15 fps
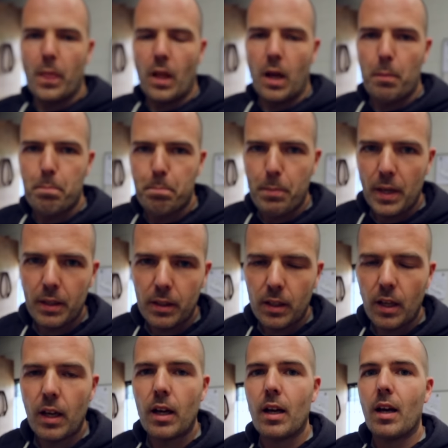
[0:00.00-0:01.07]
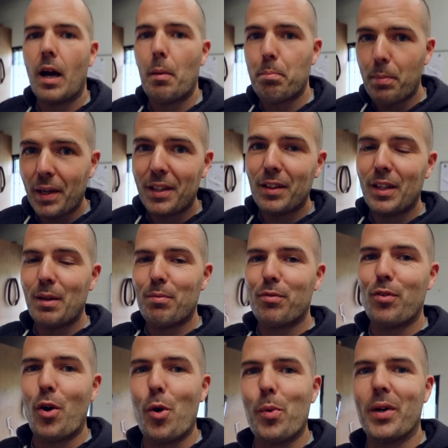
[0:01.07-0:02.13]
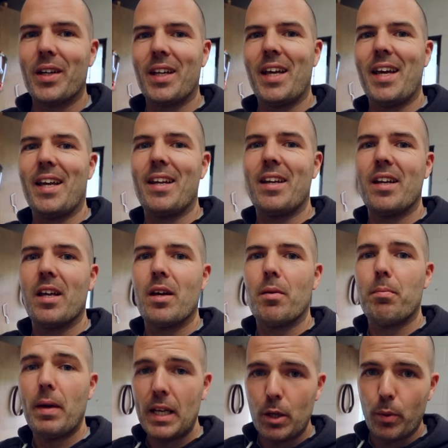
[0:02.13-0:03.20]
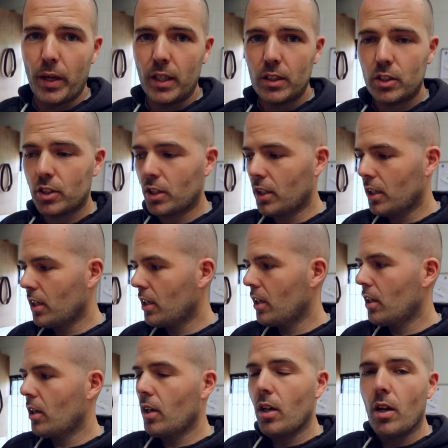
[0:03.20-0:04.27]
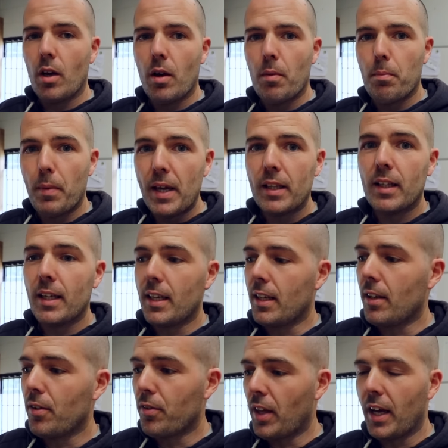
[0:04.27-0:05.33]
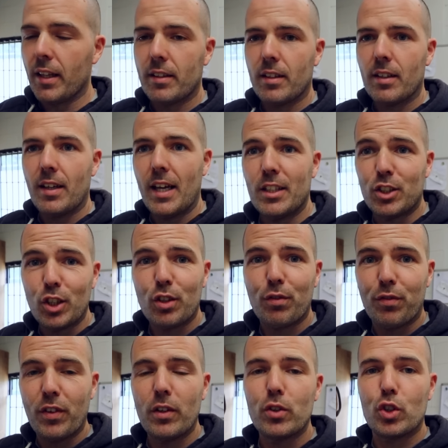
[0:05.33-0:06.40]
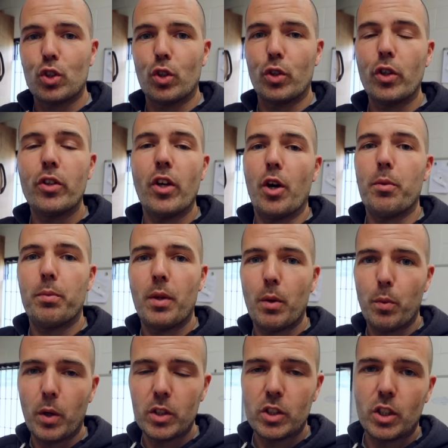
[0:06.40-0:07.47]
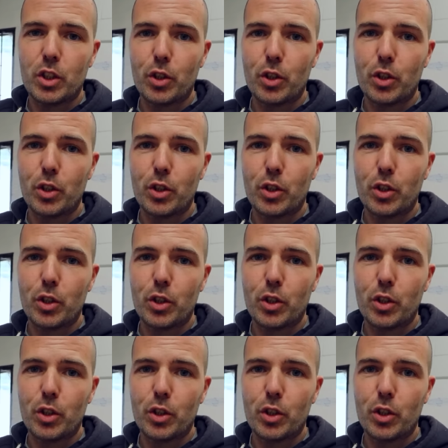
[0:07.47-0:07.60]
A big leap forward in many ways. Mainly that it just feels so good now. The ones I